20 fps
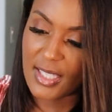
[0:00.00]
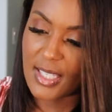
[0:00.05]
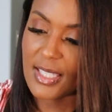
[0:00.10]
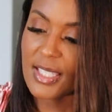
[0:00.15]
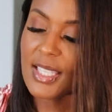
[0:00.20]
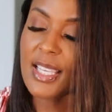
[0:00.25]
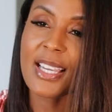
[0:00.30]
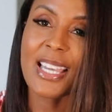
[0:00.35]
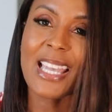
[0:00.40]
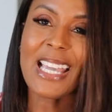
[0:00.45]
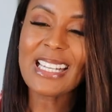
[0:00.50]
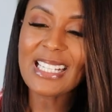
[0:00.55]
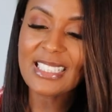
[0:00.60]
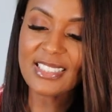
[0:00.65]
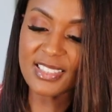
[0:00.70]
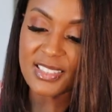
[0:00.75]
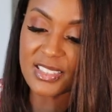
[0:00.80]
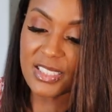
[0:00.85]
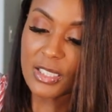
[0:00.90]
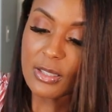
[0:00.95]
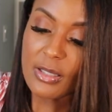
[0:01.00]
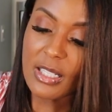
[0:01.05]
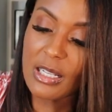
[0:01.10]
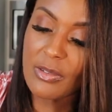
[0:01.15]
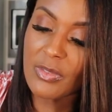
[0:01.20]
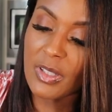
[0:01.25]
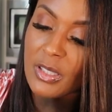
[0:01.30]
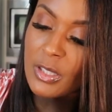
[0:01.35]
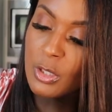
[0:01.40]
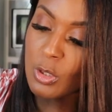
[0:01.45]
Yeah, and I still
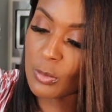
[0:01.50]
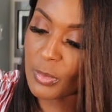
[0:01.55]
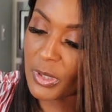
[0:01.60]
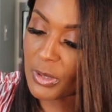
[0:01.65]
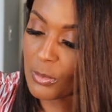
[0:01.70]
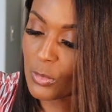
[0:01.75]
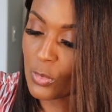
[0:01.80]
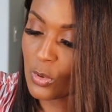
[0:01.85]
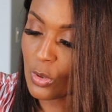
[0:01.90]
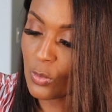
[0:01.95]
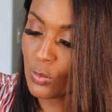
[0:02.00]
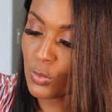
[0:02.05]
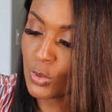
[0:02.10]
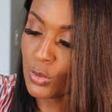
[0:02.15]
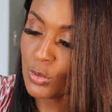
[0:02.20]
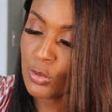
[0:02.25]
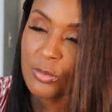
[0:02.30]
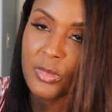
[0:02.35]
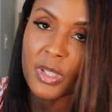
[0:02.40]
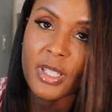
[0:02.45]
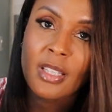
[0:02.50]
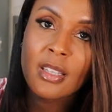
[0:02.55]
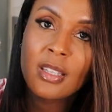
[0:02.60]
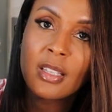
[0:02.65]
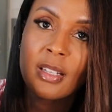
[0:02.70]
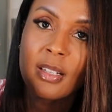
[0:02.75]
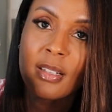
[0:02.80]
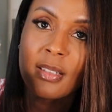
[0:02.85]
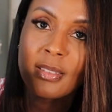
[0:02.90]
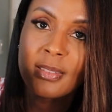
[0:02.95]
have a little bit more room in
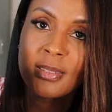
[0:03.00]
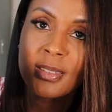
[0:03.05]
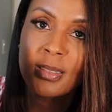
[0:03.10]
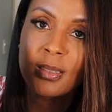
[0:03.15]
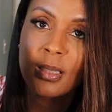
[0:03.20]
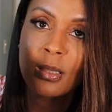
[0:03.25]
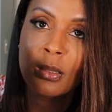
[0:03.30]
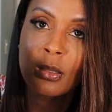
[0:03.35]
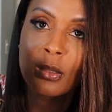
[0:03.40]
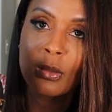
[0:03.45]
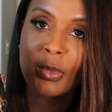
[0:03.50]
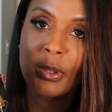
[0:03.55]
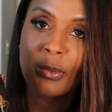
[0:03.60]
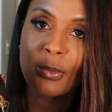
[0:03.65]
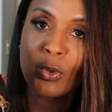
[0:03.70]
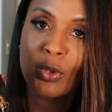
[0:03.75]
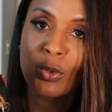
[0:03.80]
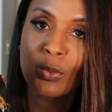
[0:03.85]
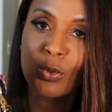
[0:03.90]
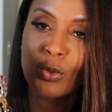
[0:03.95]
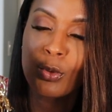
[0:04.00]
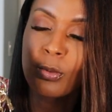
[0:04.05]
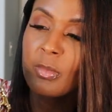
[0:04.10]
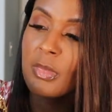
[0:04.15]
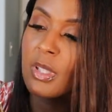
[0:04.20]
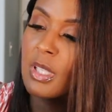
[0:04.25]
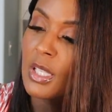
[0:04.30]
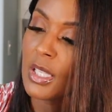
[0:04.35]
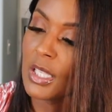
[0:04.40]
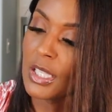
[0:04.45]
there. Just a little bit more room.
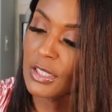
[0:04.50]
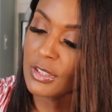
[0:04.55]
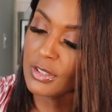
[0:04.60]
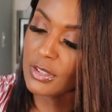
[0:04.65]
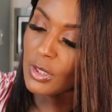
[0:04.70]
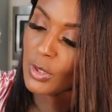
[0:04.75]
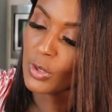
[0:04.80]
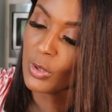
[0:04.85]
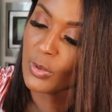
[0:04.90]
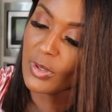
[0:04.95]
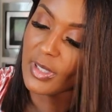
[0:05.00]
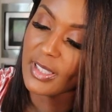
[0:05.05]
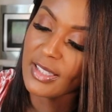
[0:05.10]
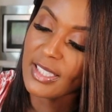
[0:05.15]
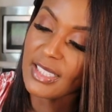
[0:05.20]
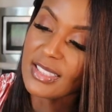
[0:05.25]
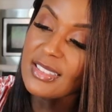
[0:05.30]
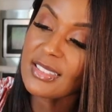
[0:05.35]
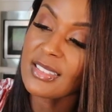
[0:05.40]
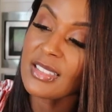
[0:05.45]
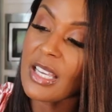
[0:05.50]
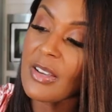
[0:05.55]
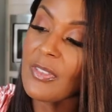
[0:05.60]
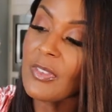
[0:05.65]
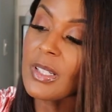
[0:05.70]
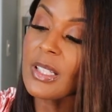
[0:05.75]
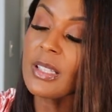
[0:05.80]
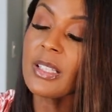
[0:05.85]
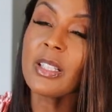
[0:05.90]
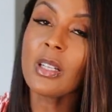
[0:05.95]
So this
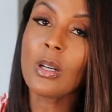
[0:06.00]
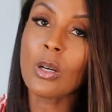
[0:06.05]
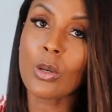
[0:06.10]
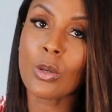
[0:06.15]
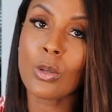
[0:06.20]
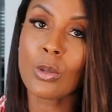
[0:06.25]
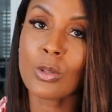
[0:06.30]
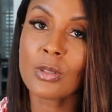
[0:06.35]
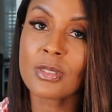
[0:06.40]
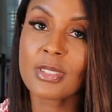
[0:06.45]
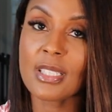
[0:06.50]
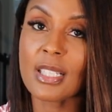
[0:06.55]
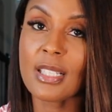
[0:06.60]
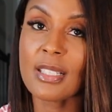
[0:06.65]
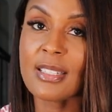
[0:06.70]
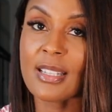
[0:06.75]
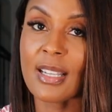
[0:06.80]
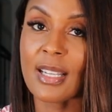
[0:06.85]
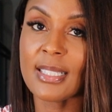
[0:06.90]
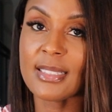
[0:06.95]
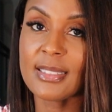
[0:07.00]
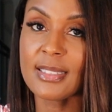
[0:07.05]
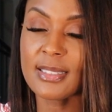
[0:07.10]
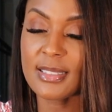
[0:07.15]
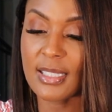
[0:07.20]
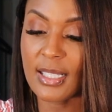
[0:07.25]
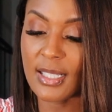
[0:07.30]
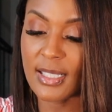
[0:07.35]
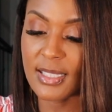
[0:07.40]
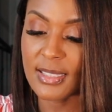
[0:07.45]
definitely holds a nice
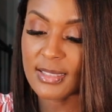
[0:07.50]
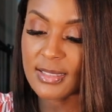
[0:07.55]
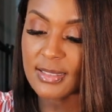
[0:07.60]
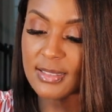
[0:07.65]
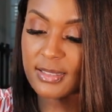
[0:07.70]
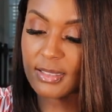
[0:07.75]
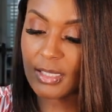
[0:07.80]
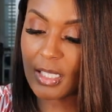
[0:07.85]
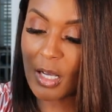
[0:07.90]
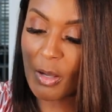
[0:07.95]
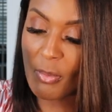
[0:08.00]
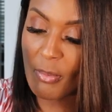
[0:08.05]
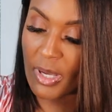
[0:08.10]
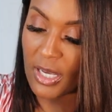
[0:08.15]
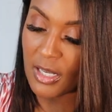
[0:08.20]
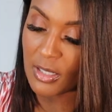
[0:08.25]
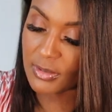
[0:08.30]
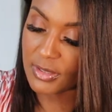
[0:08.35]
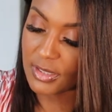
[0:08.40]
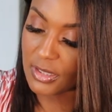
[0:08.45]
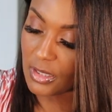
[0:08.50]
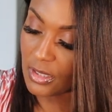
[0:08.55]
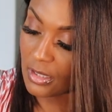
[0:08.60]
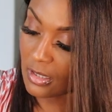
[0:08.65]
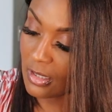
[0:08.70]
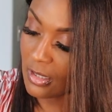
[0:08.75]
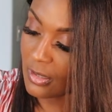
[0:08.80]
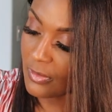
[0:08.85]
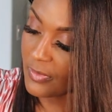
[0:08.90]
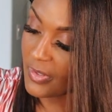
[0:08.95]
size amount
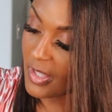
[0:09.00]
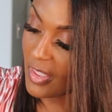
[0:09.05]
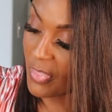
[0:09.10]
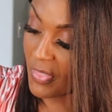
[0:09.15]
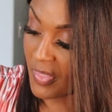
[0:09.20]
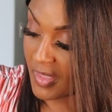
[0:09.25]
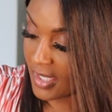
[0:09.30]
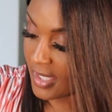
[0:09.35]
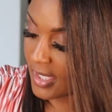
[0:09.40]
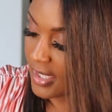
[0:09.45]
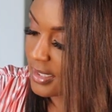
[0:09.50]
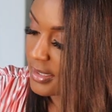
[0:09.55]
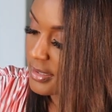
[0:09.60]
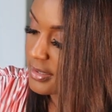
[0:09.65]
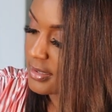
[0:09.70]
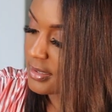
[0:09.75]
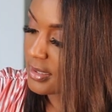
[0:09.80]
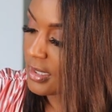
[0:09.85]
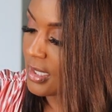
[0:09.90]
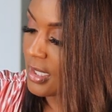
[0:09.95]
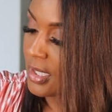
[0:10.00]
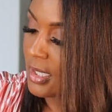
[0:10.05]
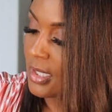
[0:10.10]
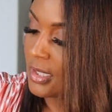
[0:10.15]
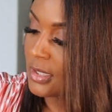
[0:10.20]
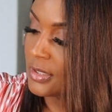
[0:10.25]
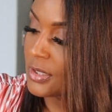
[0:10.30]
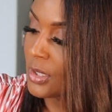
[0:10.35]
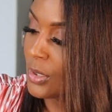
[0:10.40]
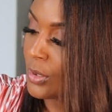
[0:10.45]
of things.
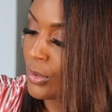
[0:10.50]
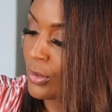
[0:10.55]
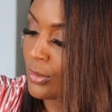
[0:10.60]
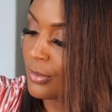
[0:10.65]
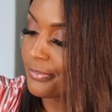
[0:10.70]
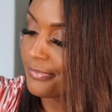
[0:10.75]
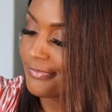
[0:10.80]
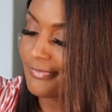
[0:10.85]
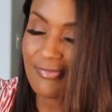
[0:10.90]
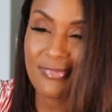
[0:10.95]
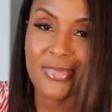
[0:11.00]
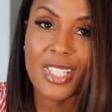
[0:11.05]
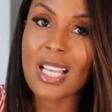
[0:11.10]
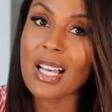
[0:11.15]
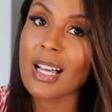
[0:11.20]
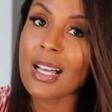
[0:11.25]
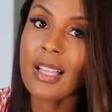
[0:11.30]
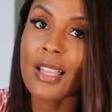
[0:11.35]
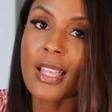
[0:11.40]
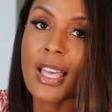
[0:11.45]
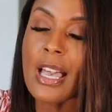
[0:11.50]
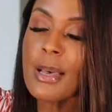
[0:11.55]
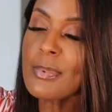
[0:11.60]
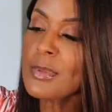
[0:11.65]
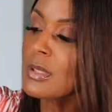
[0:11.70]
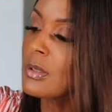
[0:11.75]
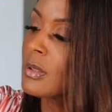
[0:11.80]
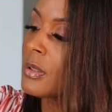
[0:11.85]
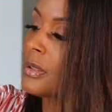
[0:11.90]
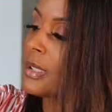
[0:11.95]
So
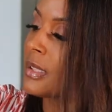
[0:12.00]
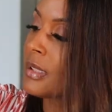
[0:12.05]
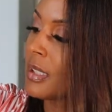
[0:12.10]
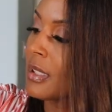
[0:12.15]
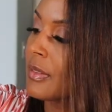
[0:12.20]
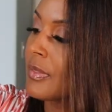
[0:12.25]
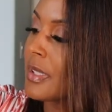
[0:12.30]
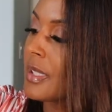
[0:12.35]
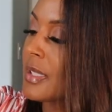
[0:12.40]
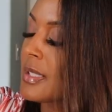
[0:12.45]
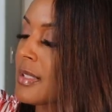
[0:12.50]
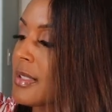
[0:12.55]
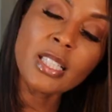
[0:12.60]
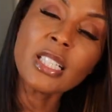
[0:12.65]
absolutely love it.